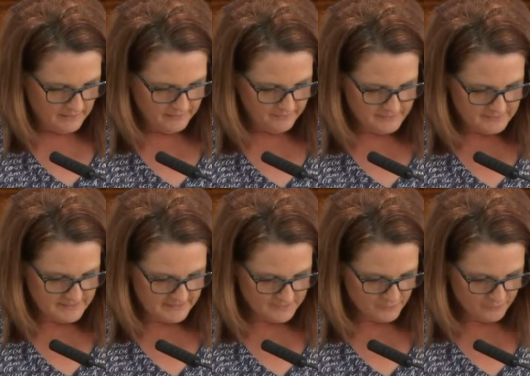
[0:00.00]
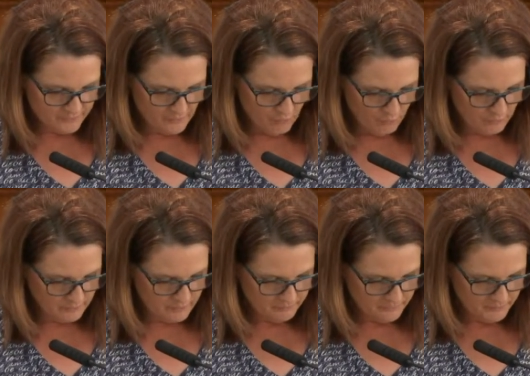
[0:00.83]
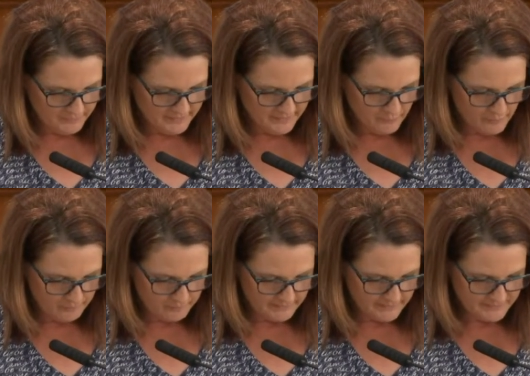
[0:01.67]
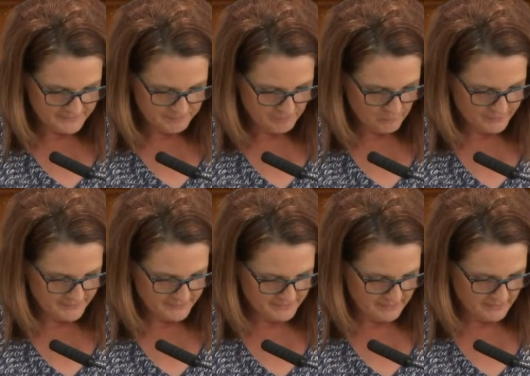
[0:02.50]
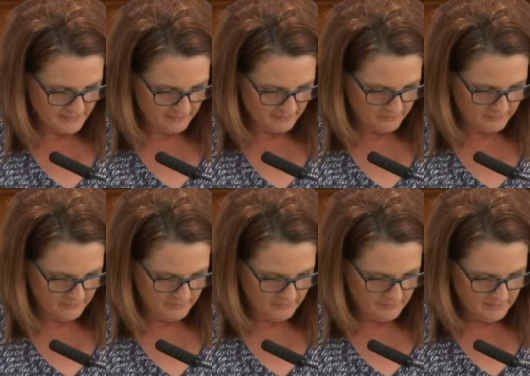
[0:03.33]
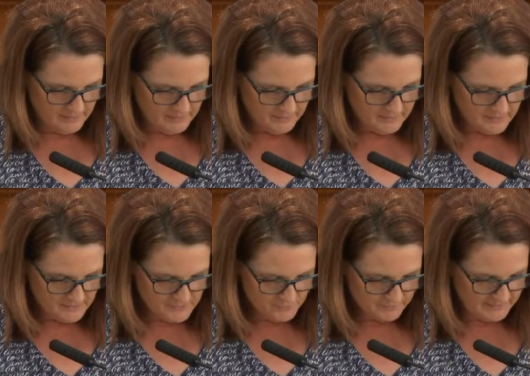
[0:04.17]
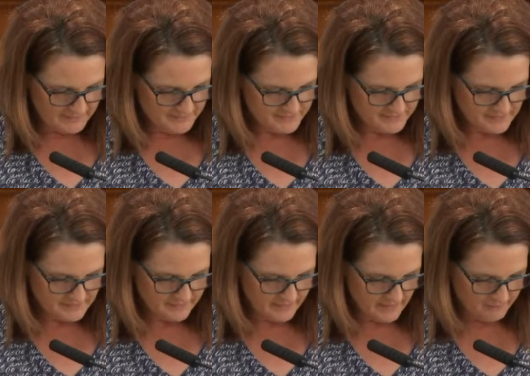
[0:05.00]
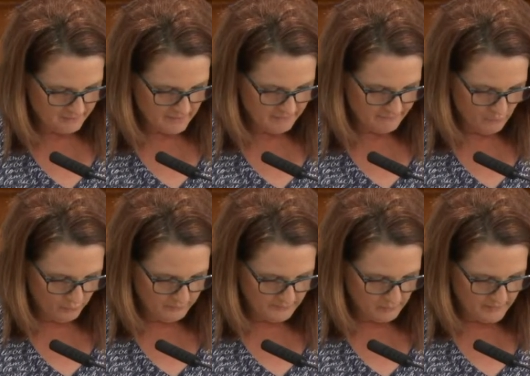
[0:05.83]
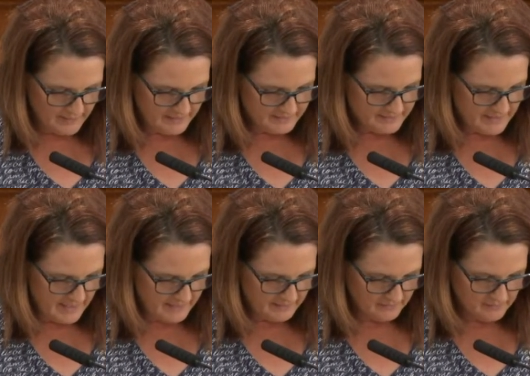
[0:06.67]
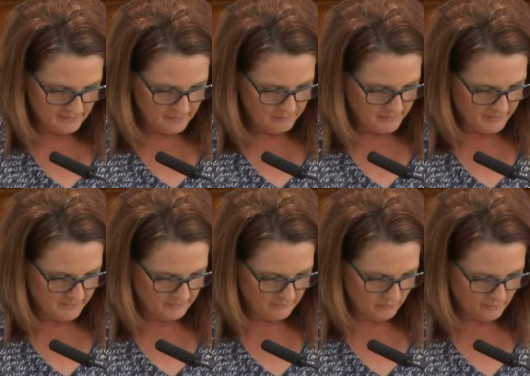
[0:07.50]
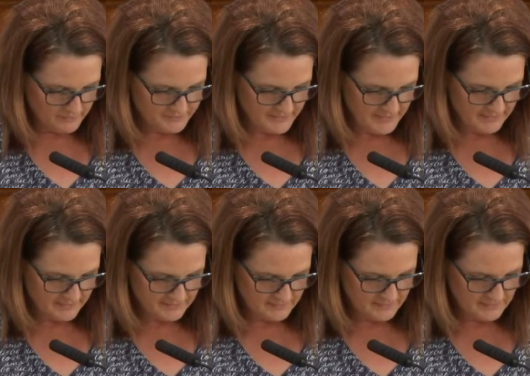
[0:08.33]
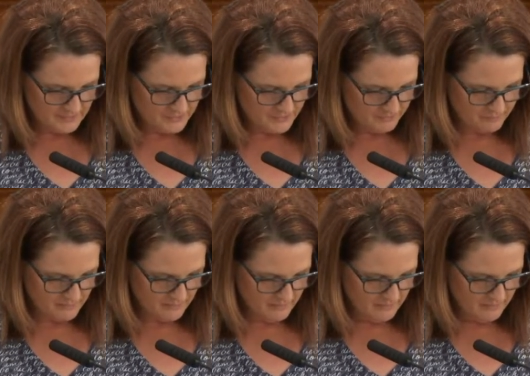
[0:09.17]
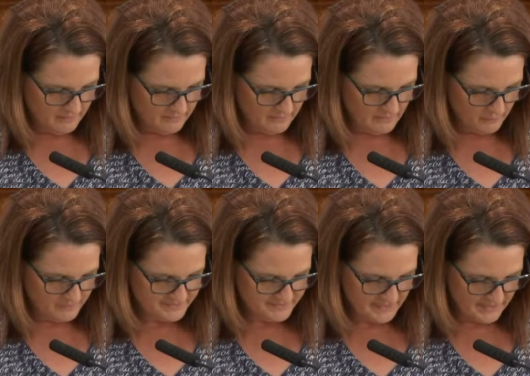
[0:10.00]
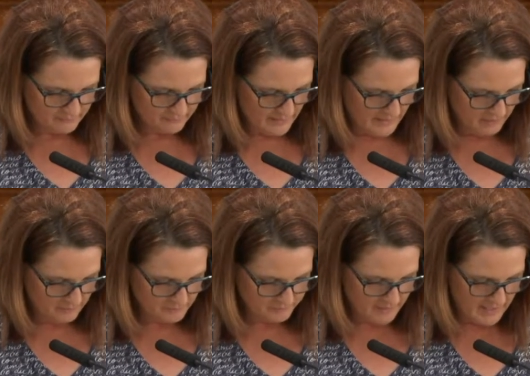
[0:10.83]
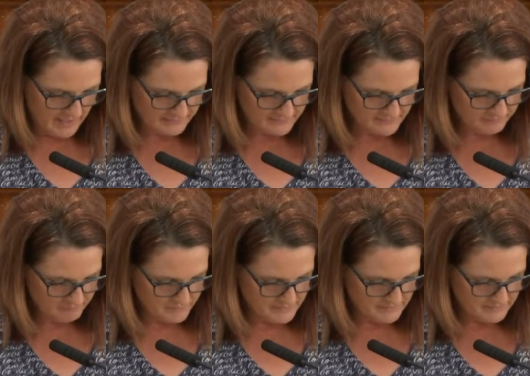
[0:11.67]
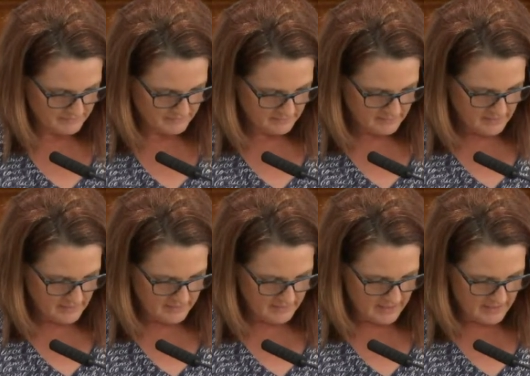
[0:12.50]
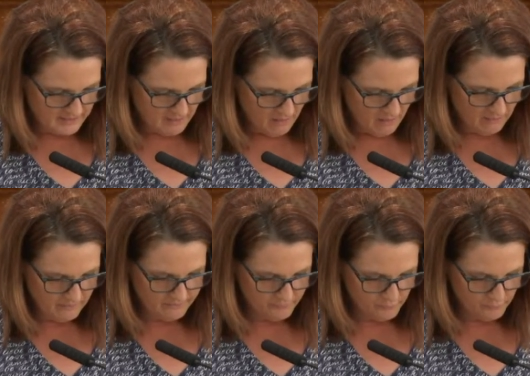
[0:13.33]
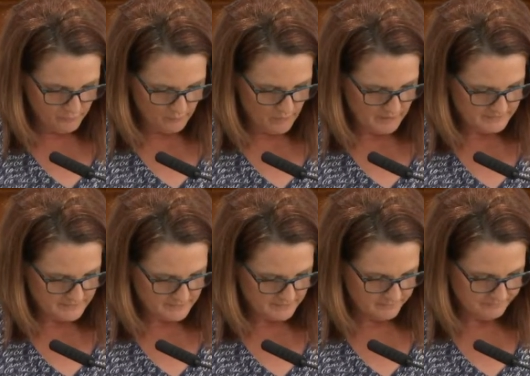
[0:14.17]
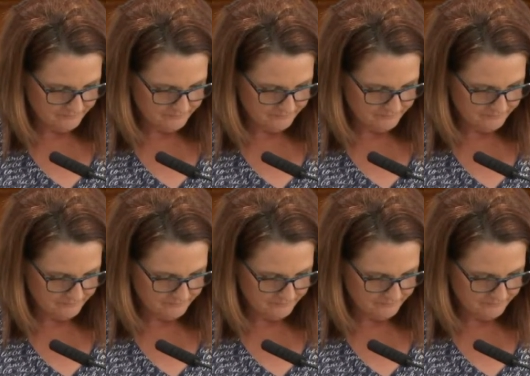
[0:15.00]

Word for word: In the desert, the whole community grumbled against Moses and Aaron. The Israelites said to them, If only we had died by the Lord's hand in Egypt there we sat around pots of meat and ate all the food we wanted.